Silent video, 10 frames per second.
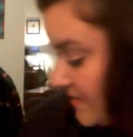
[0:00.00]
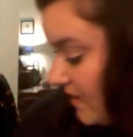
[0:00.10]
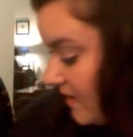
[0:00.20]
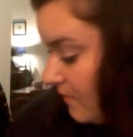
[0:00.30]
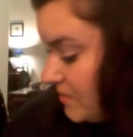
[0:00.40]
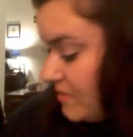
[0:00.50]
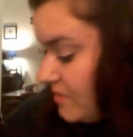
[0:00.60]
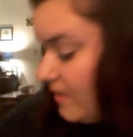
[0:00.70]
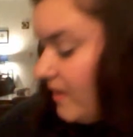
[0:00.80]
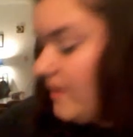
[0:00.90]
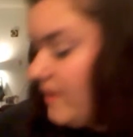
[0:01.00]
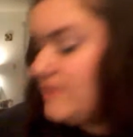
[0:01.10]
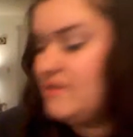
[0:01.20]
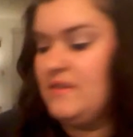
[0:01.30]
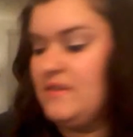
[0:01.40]
I'm going to show you guys
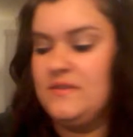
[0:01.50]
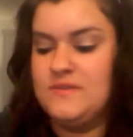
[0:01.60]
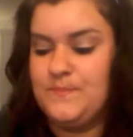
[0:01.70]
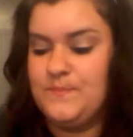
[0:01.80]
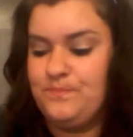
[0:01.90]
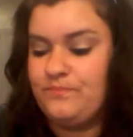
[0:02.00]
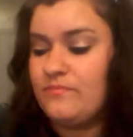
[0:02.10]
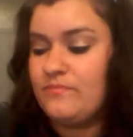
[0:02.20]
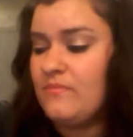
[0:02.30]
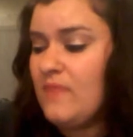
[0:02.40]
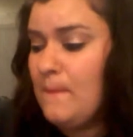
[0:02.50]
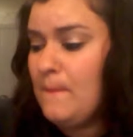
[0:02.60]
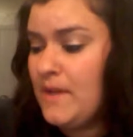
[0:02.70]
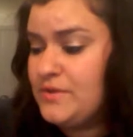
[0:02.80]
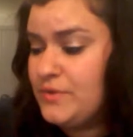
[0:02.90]
is
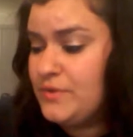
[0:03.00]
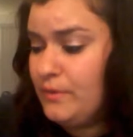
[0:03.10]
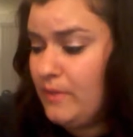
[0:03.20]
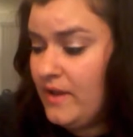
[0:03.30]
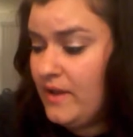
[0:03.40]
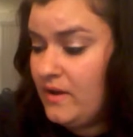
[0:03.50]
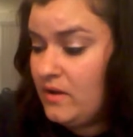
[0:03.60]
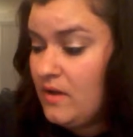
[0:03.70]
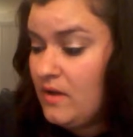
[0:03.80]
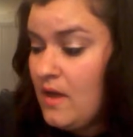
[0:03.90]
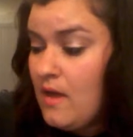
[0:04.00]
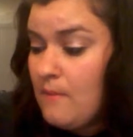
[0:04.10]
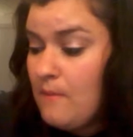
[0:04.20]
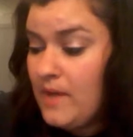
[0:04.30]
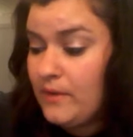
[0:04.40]
my True Blend
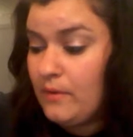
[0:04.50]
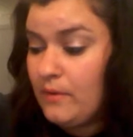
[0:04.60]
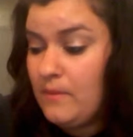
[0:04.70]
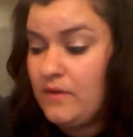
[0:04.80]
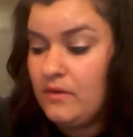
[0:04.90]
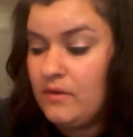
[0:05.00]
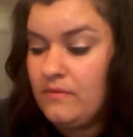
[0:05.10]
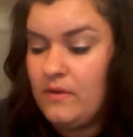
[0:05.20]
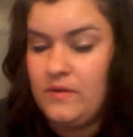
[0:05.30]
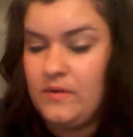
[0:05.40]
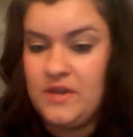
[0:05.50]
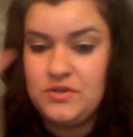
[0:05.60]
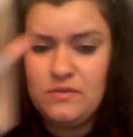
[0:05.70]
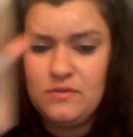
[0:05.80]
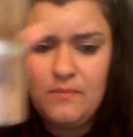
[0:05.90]
Micro Mineral
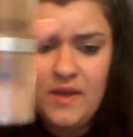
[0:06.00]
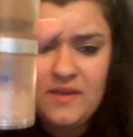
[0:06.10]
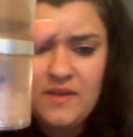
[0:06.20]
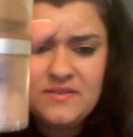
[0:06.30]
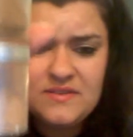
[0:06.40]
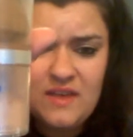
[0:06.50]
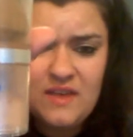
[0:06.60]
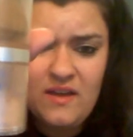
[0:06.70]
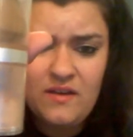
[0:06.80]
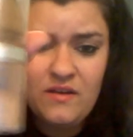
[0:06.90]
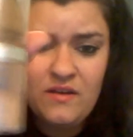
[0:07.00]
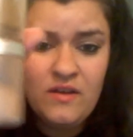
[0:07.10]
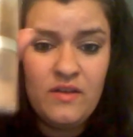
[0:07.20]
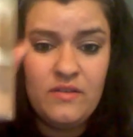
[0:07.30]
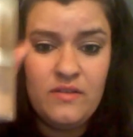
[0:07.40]
Foundation Base. And
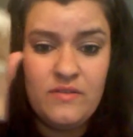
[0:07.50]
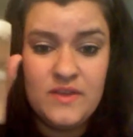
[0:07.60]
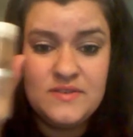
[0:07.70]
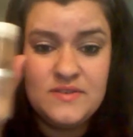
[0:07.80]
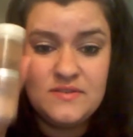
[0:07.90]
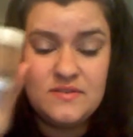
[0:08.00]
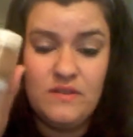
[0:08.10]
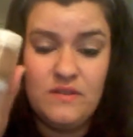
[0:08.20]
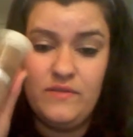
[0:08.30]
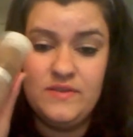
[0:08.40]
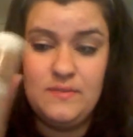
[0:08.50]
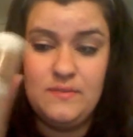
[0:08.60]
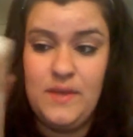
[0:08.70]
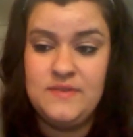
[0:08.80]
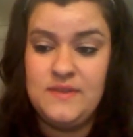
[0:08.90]
this stuff is
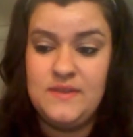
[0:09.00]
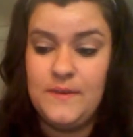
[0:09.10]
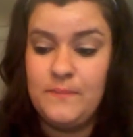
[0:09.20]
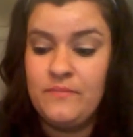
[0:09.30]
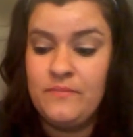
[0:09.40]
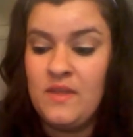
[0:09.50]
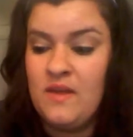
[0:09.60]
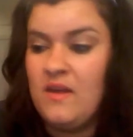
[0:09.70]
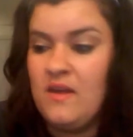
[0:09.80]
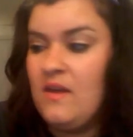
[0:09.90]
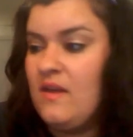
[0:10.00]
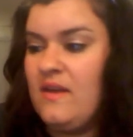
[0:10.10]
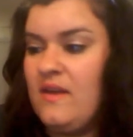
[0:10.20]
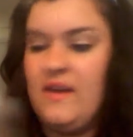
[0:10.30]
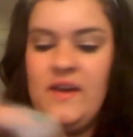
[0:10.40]
amazing.
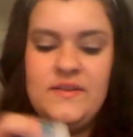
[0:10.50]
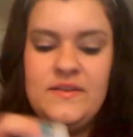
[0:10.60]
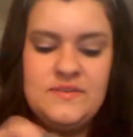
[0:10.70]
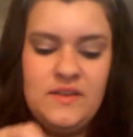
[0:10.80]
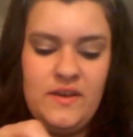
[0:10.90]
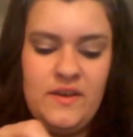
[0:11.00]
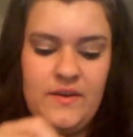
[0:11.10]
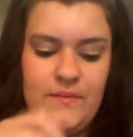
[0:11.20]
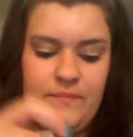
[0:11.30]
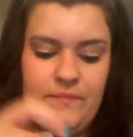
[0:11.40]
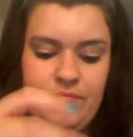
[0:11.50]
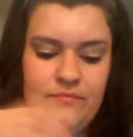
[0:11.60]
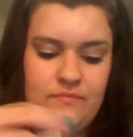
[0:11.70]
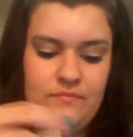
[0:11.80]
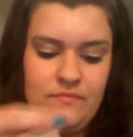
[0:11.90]
It has like,
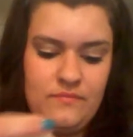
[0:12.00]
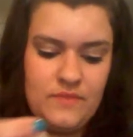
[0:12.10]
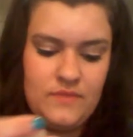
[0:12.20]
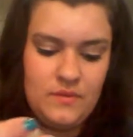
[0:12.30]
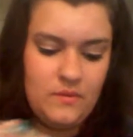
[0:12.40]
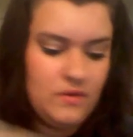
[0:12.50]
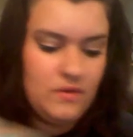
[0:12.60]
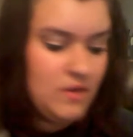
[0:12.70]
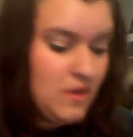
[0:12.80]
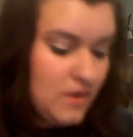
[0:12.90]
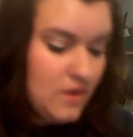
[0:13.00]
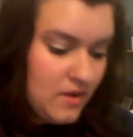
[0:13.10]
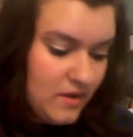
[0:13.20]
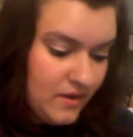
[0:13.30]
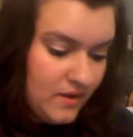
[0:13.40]
what?
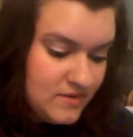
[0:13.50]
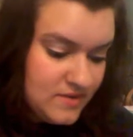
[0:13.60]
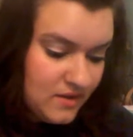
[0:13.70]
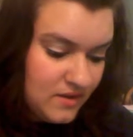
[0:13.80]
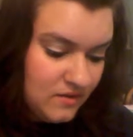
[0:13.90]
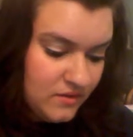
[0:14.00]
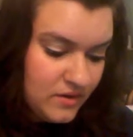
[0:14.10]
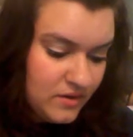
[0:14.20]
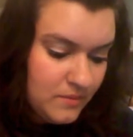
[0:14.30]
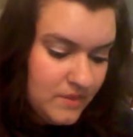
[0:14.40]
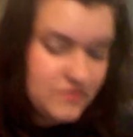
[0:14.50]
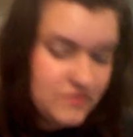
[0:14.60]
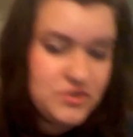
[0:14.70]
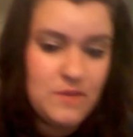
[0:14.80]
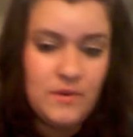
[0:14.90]
It has like a little bit of
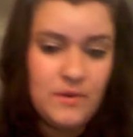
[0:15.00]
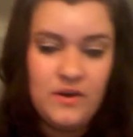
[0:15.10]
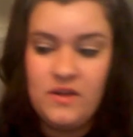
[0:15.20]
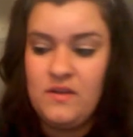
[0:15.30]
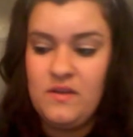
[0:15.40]
shimmer in it.